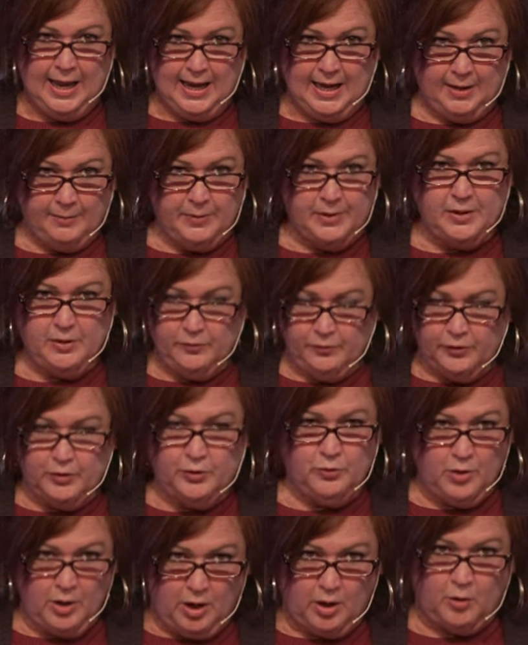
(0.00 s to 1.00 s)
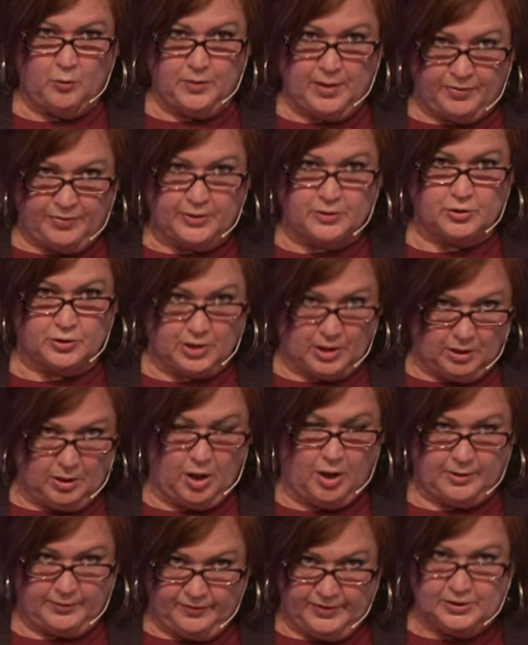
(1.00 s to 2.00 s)
How many of you know that there's a
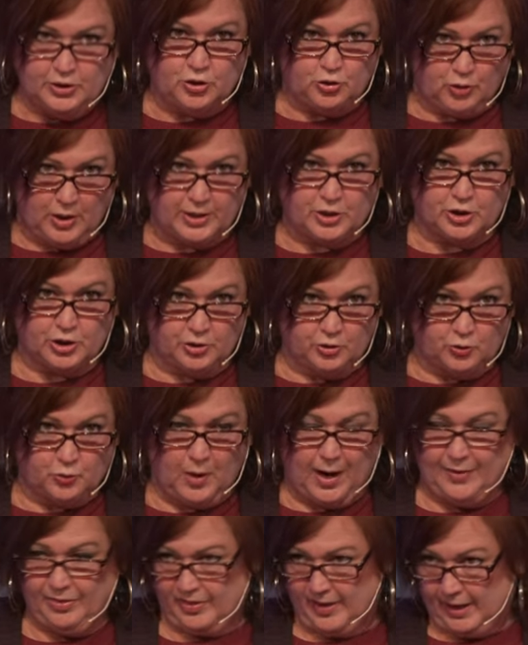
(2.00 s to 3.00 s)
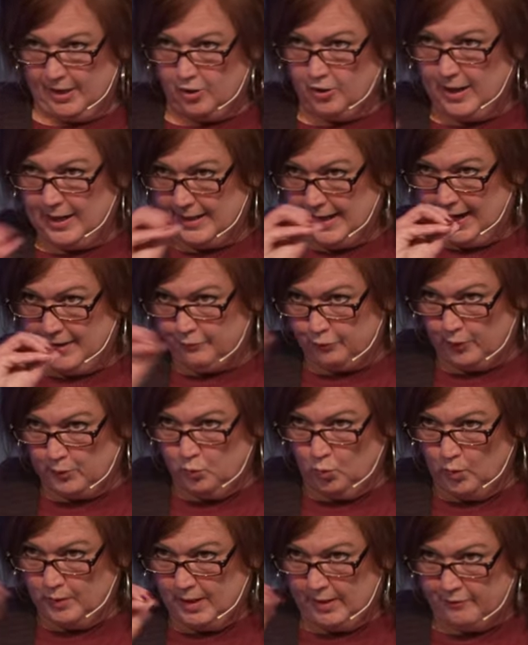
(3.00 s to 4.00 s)
lot of instructions right there, and every
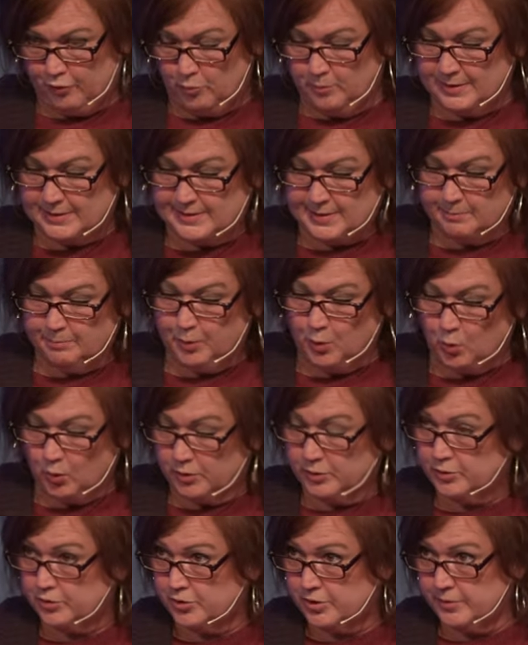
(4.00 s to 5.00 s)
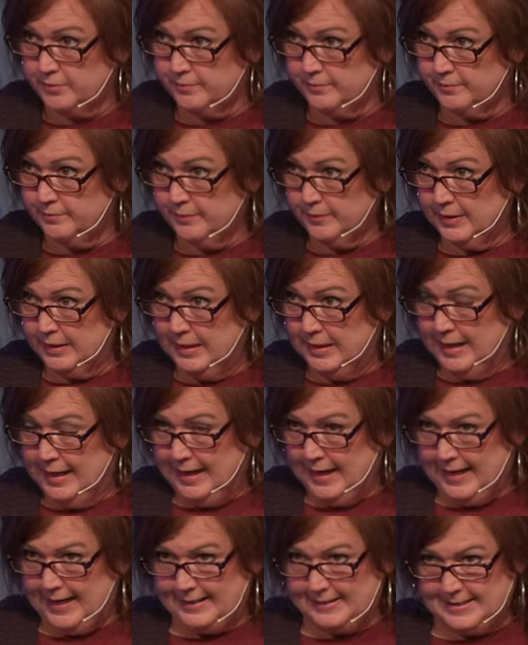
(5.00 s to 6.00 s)
one of them is important?
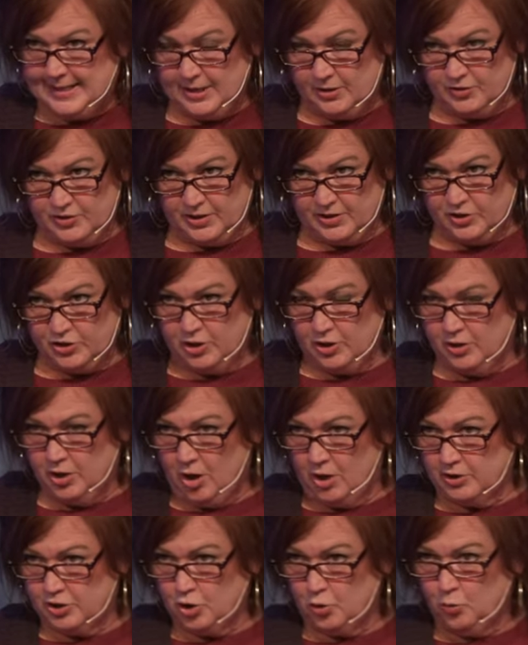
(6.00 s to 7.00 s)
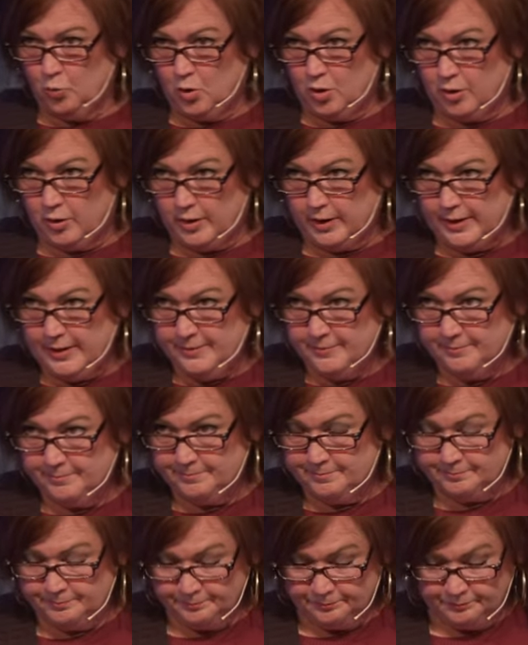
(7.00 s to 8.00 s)
He tells us to not to worry.
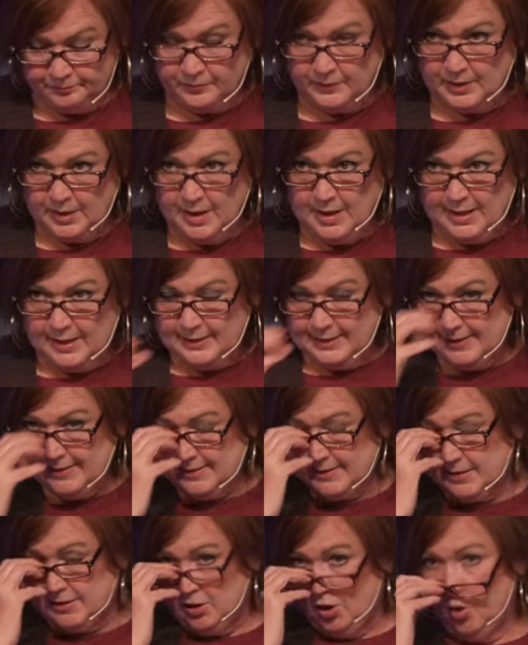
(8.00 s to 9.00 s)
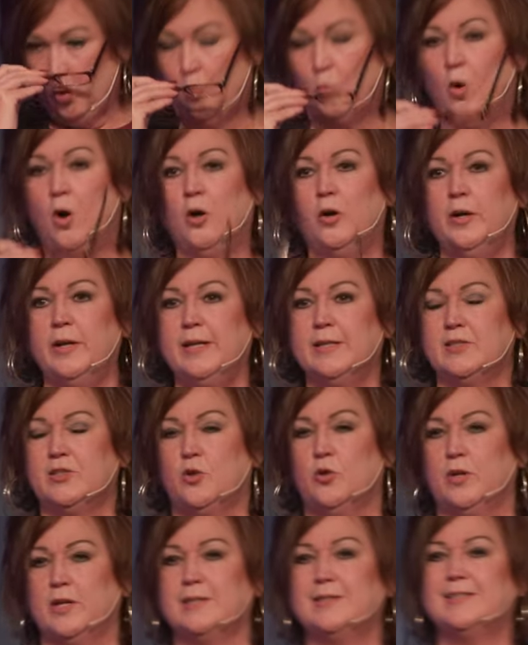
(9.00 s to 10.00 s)
Listen, worry is
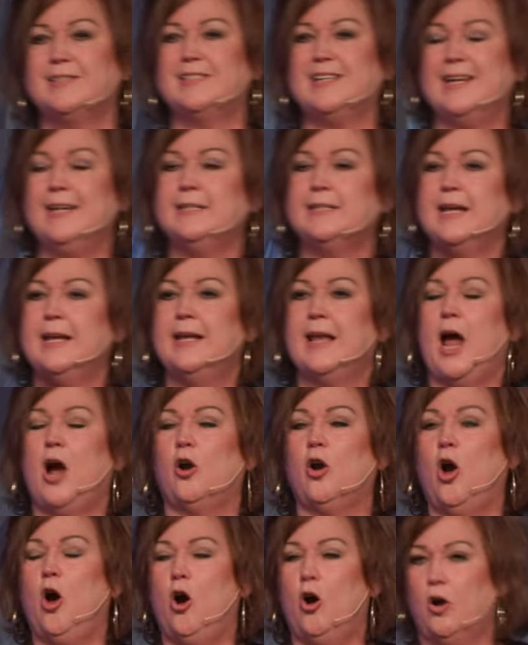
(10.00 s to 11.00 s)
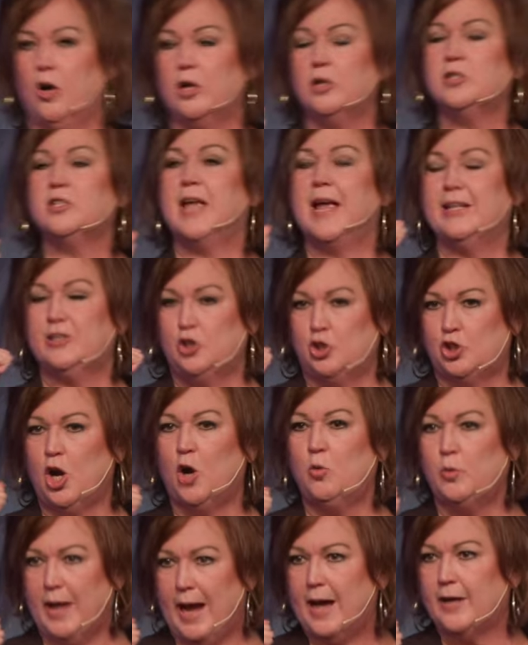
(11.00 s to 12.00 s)
going to sit in our hearts and
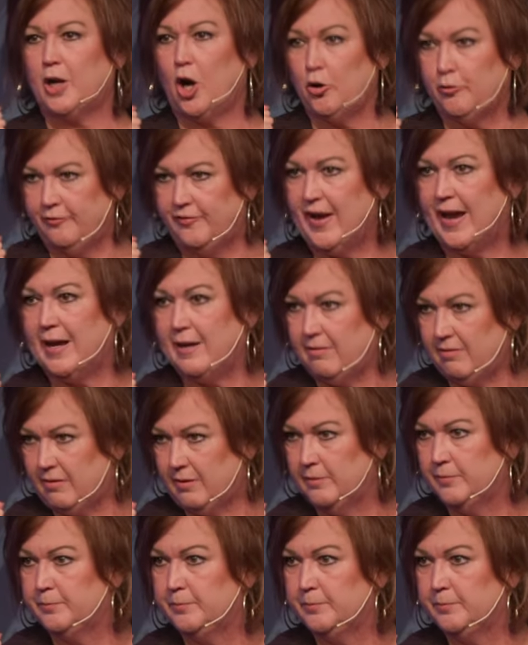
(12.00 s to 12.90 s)
choke out our faith.